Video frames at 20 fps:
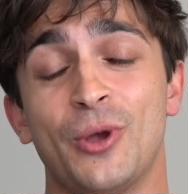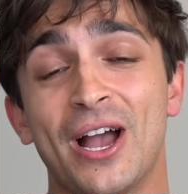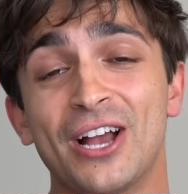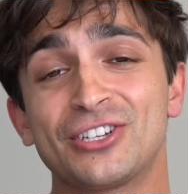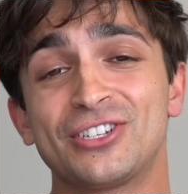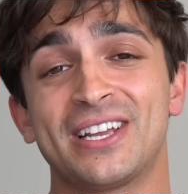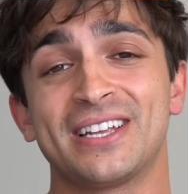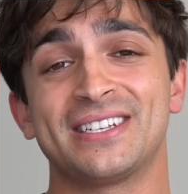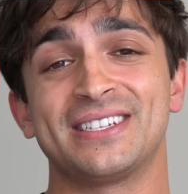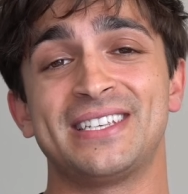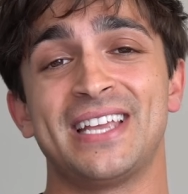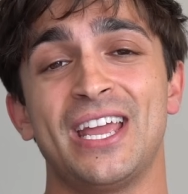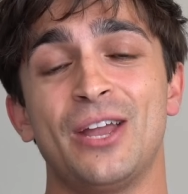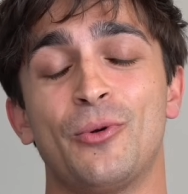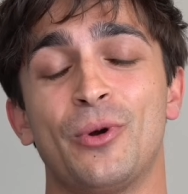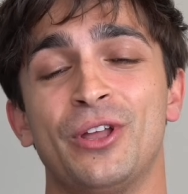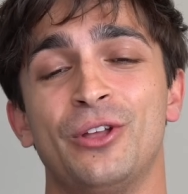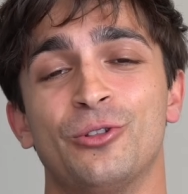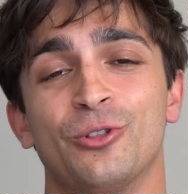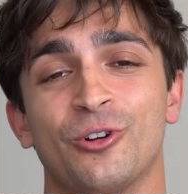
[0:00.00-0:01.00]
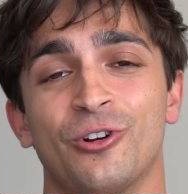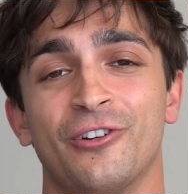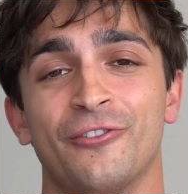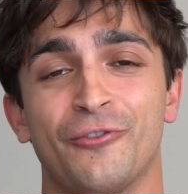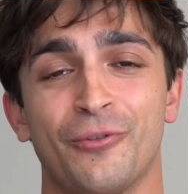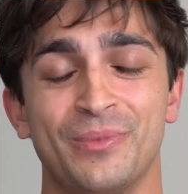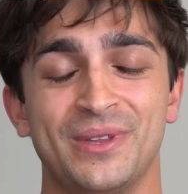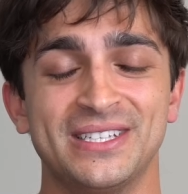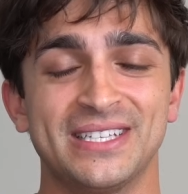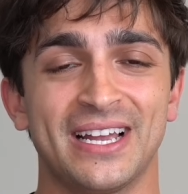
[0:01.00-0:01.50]
you actually get to take what you learn
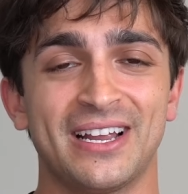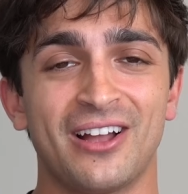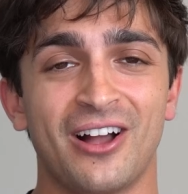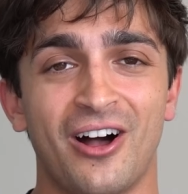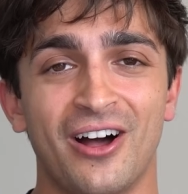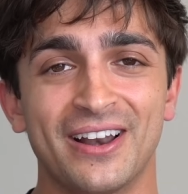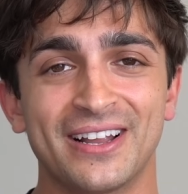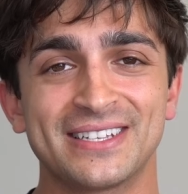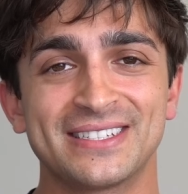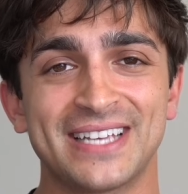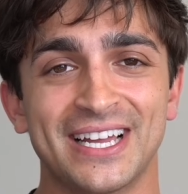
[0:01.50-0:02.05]
from these iconic